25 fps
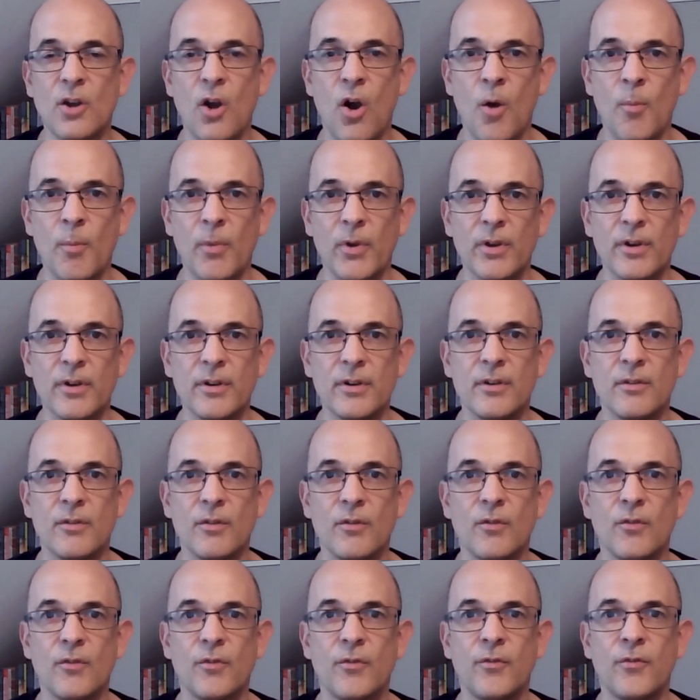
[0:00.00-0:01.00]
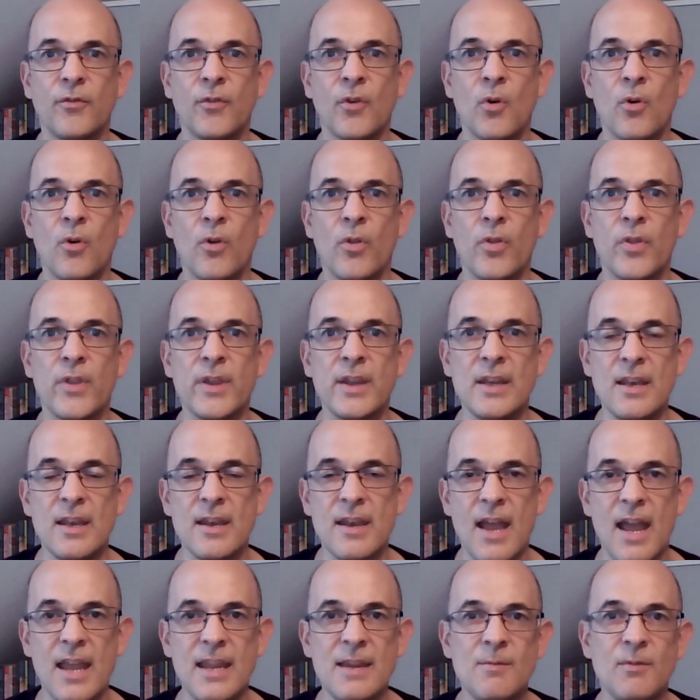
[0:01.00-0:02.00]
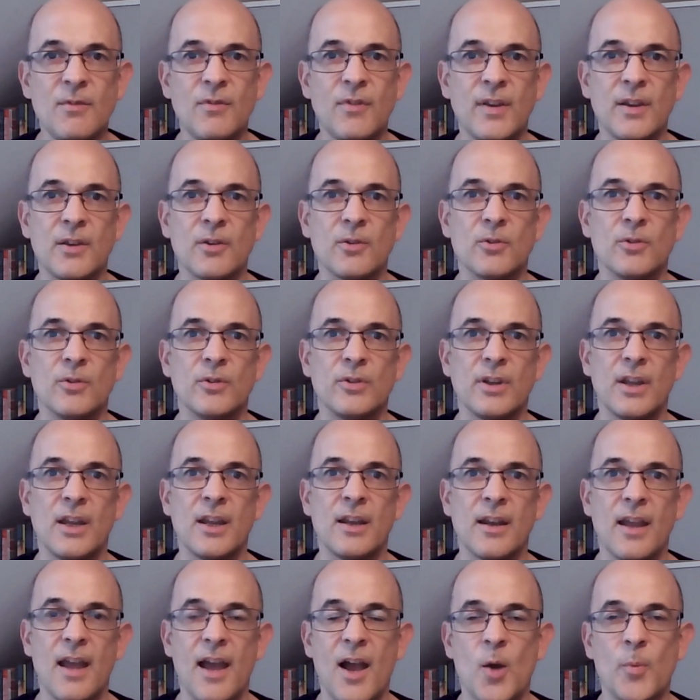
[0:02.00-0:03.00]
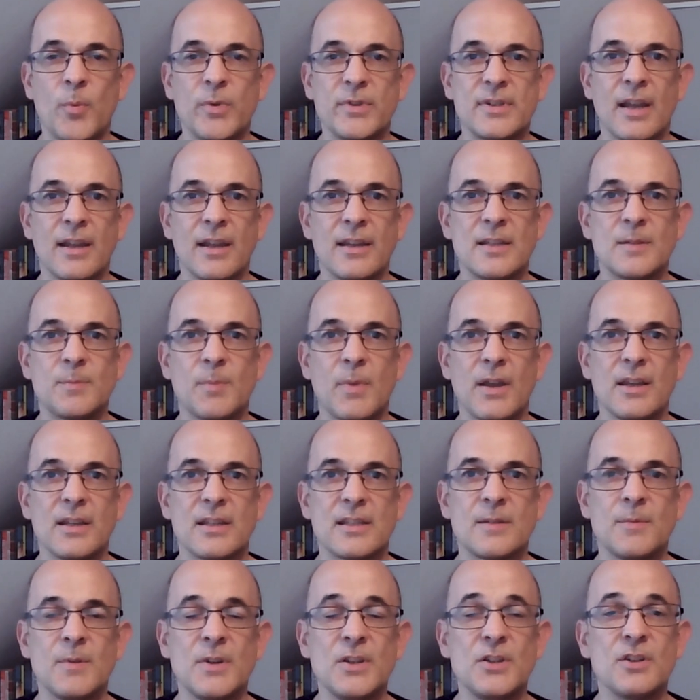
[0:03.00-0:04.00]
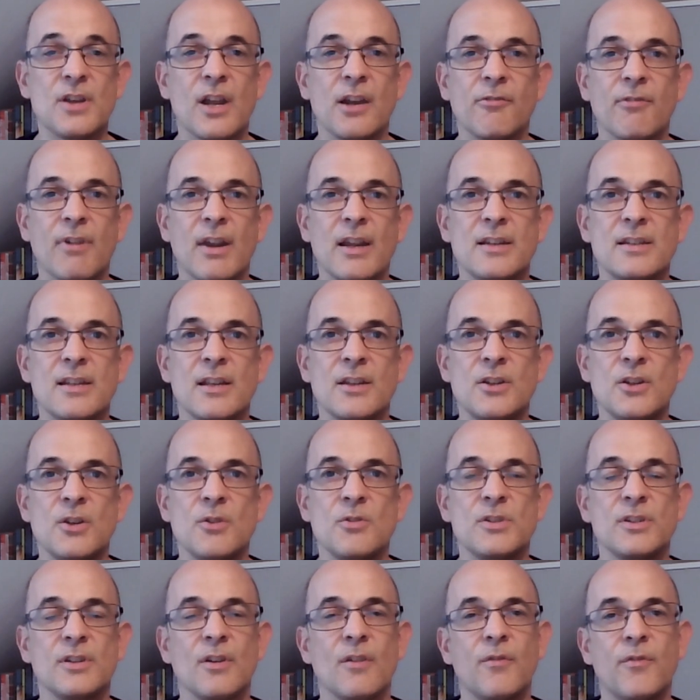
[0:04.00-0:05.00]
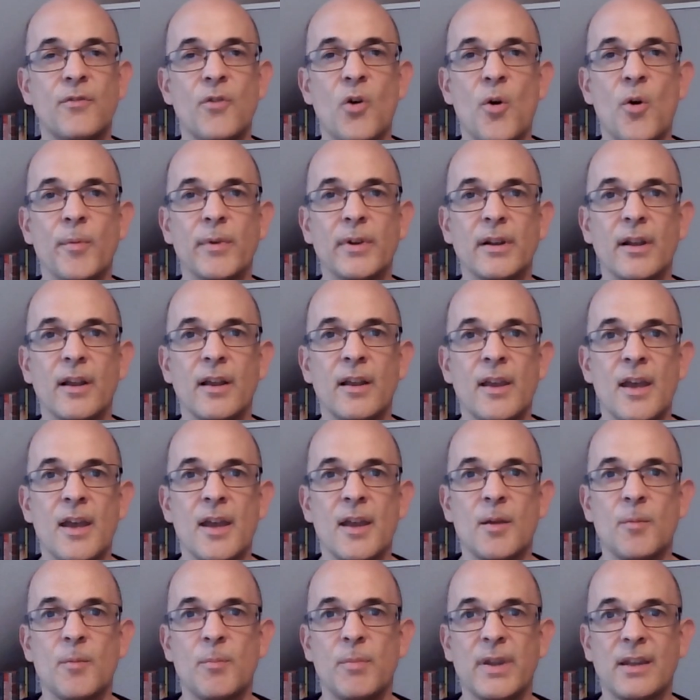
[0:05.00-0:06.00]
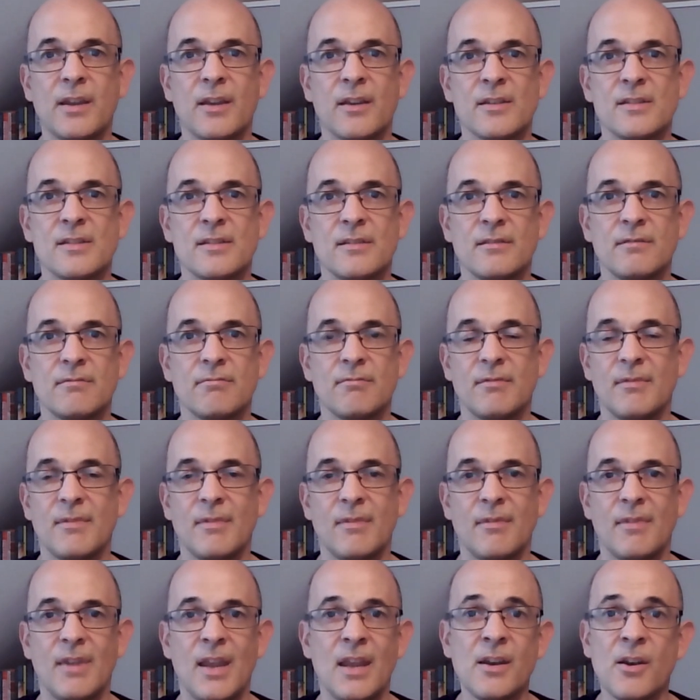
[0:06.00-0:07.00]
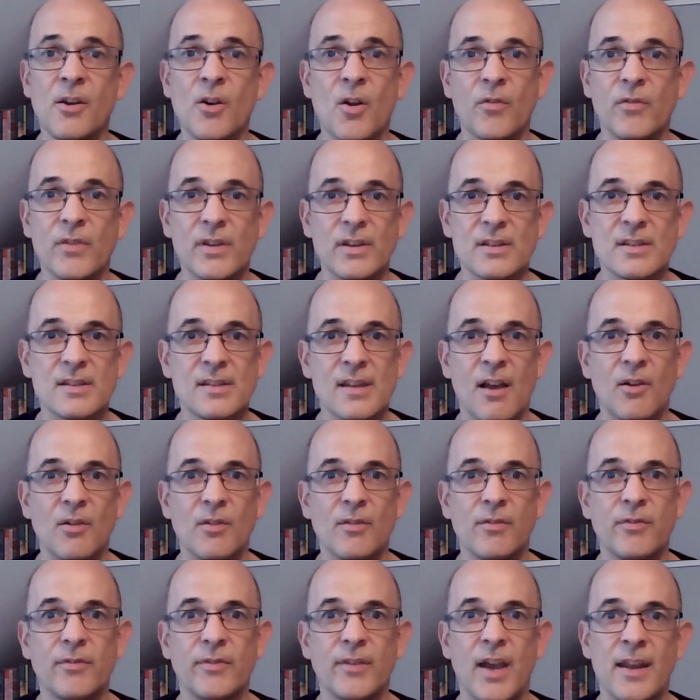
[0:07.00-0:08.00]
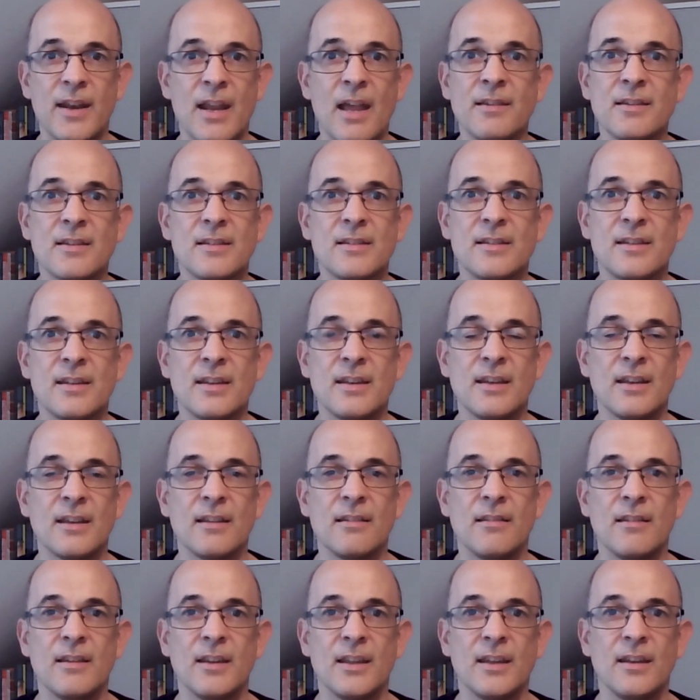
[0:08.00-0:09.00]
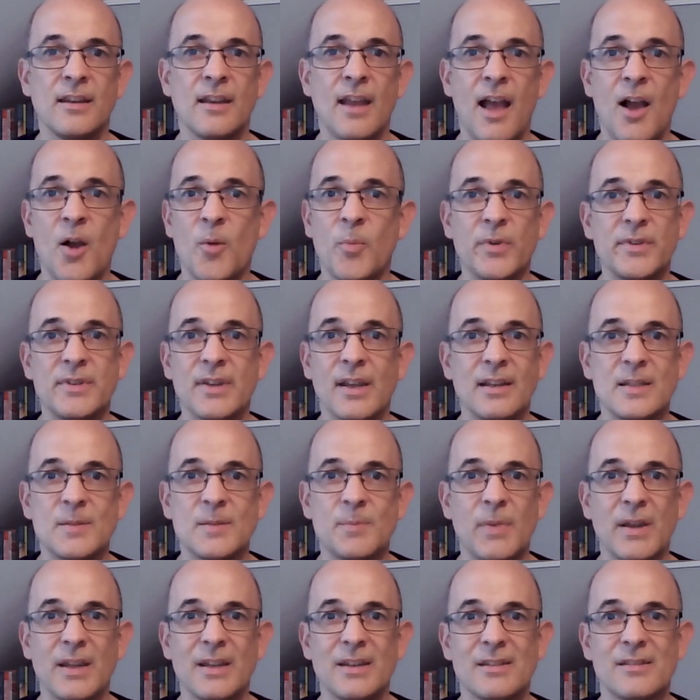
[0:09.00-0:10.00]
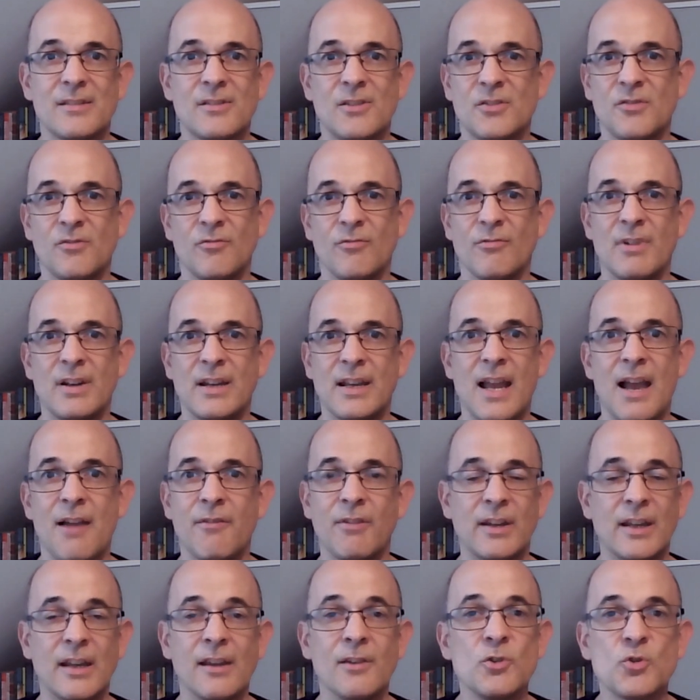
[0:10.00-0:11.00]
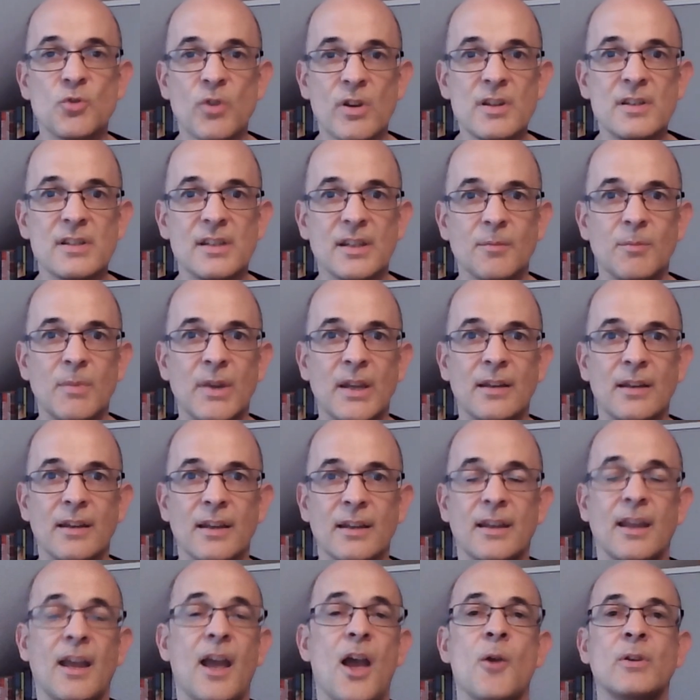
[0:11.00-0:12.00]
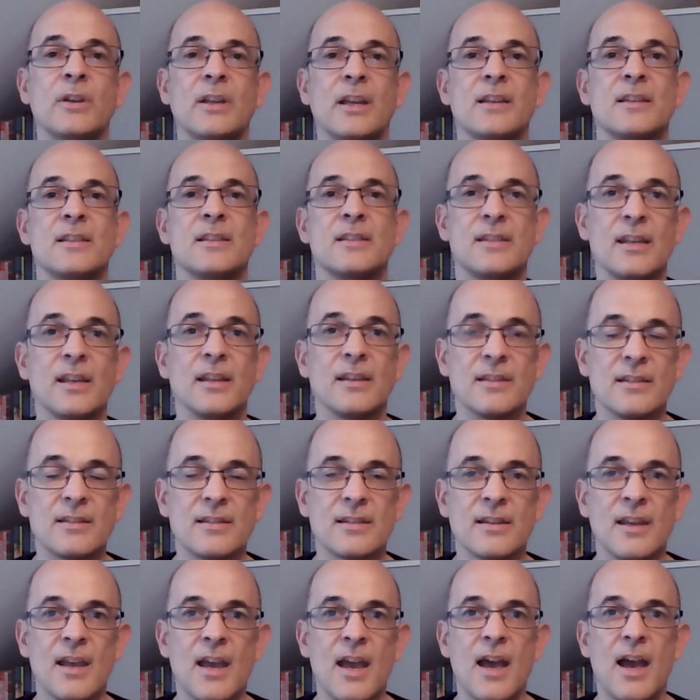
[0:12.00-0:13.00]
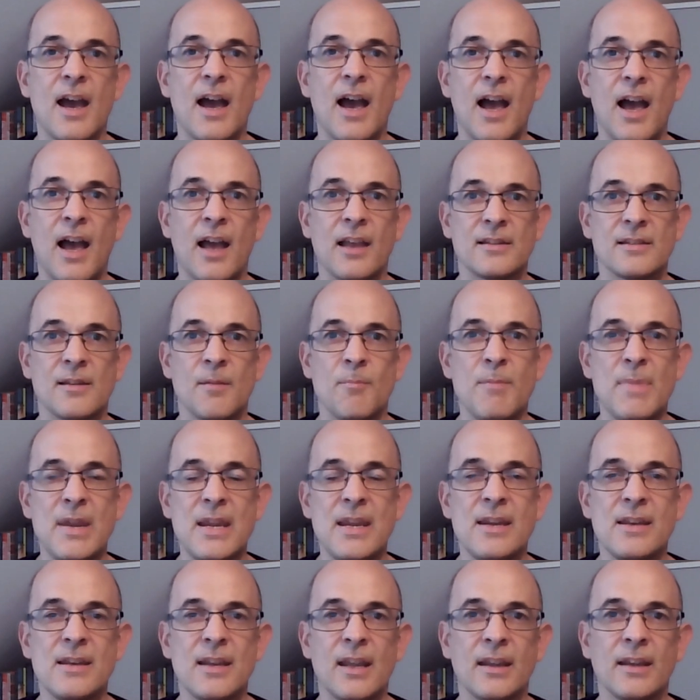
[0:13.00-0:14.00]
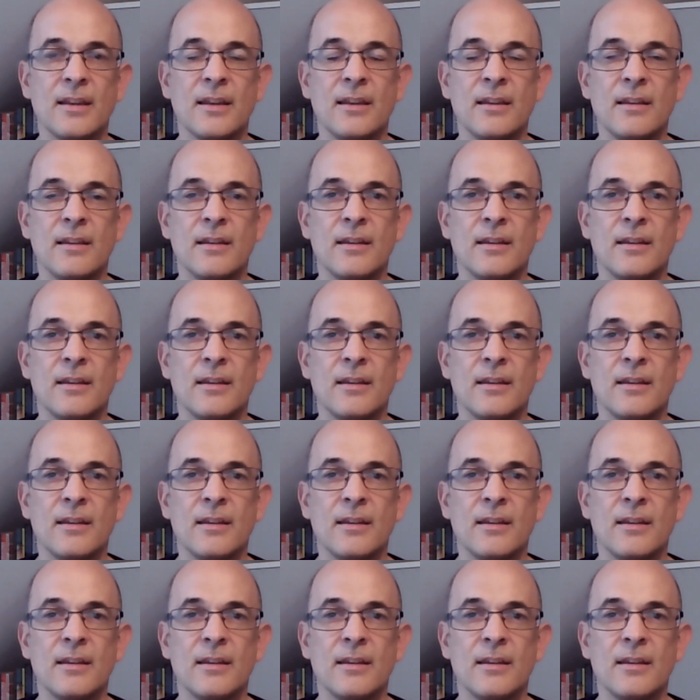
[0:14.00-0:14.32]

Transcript: common for the name field in a helper database to be generated using a formula, because in and of itself, an entity in the helper database doesn't really have any intrinsic meaning. It only exists as a meaning